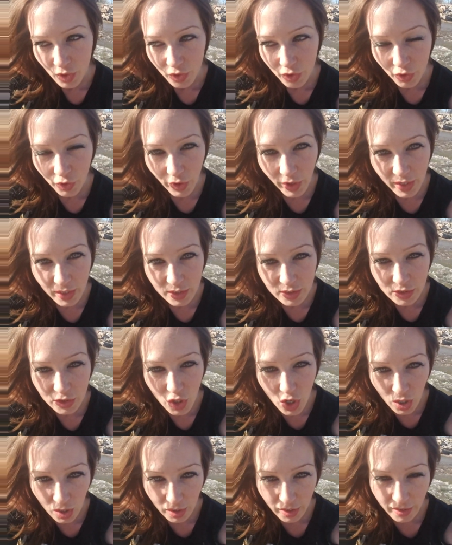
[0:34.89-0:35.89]
the greatest
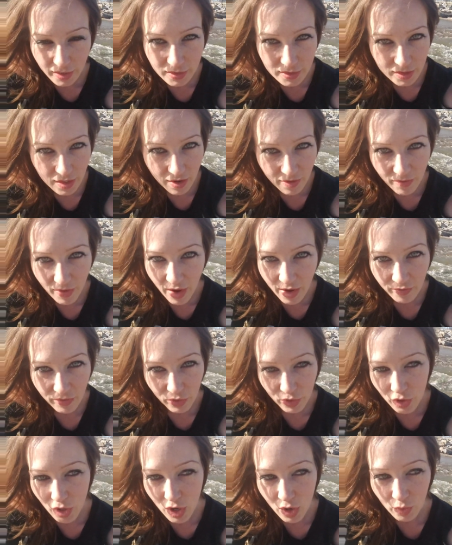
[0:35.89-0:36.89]
heartaches I've
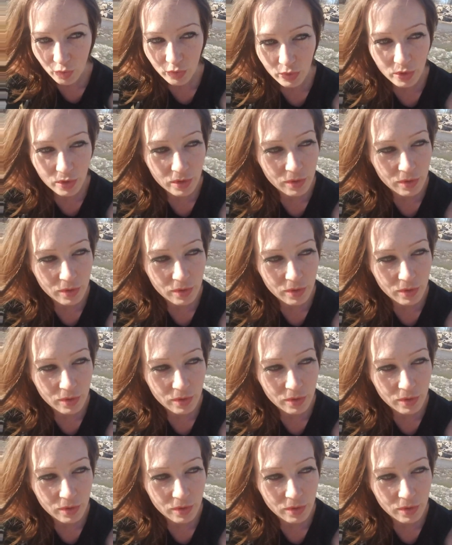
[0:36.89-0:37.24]
ever known.